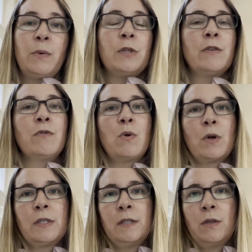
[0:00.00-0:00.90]
which of
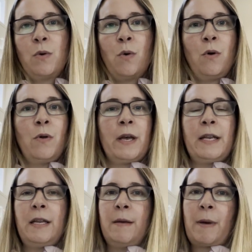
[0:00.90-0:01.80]
course is a goal,
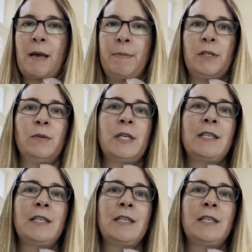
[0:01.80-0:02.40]
and in my episodes